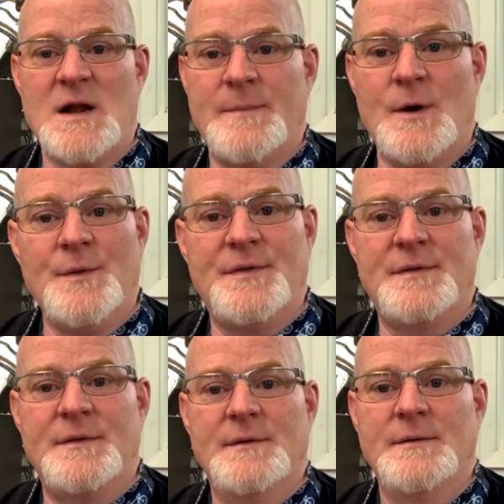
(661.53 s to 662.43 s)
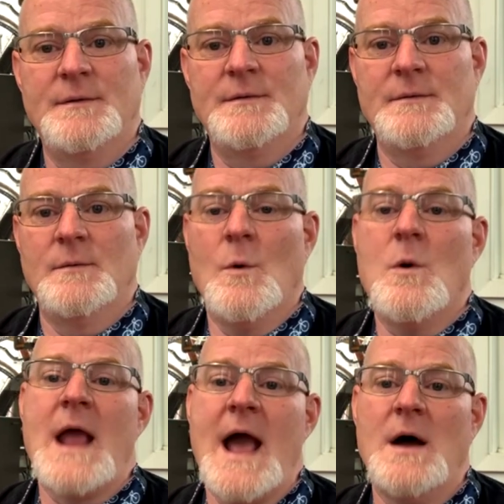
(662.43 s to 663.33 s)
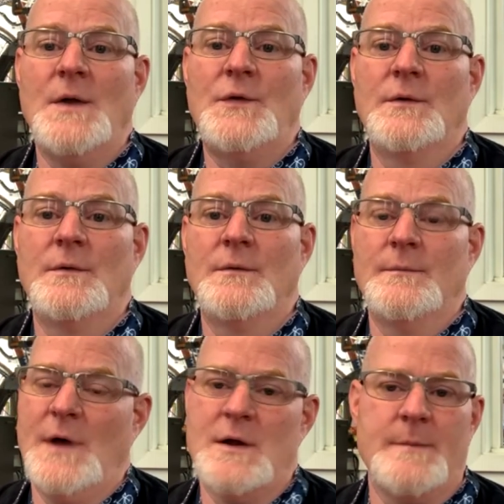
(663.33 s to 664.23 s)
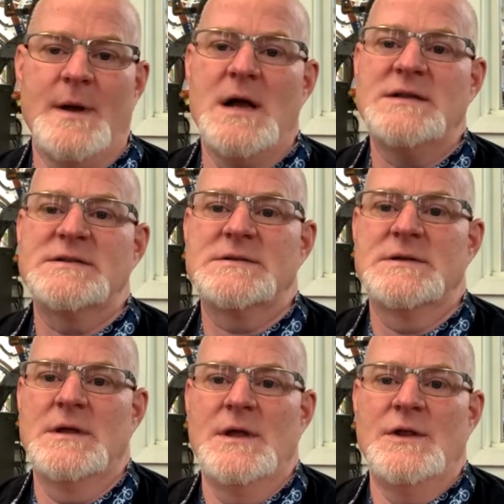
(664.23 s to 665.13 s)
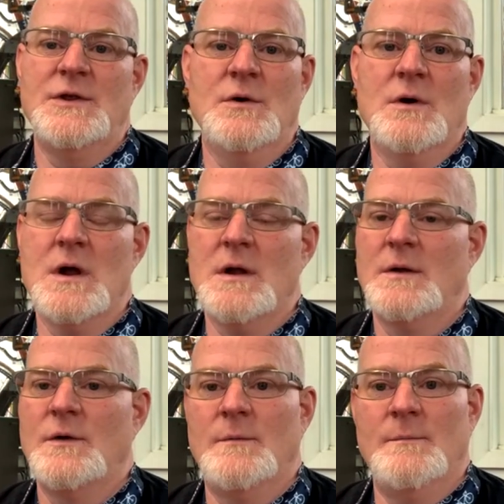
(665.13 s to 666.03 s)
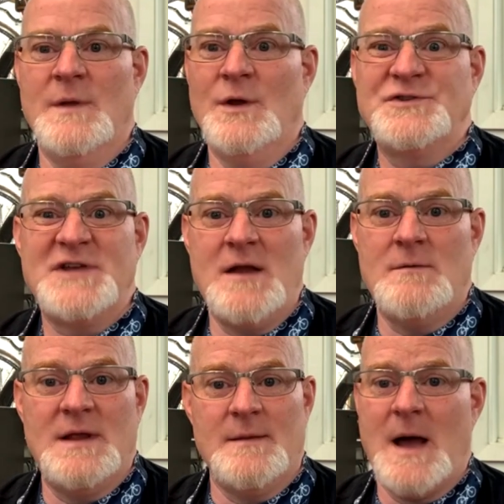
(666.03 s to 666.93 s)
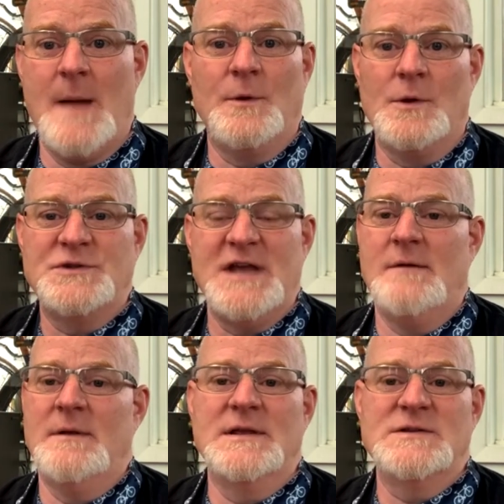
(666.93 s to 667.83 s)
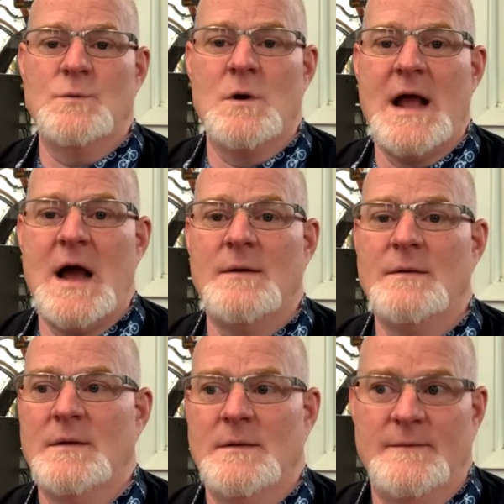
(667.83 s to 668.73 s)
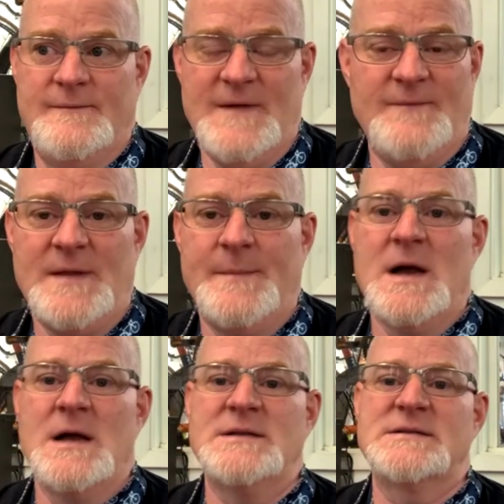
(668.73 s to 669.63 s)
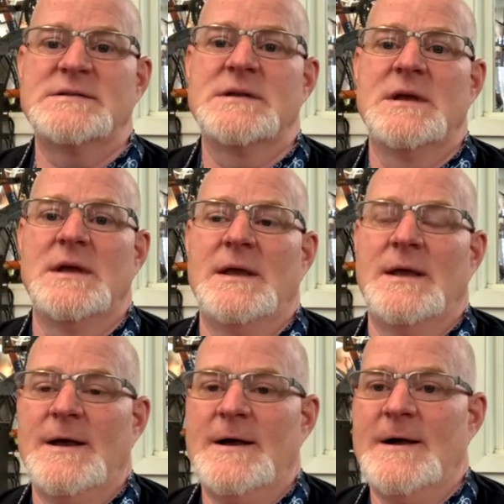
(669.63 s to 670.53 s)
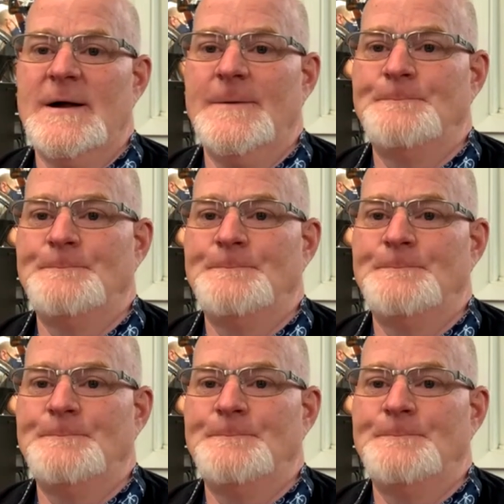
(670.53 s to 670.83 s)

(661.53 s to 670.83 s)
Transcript: are both worn out, 100 bucks. Your middle chainring, the popular chainring is worn out, 50 bucks. Uh,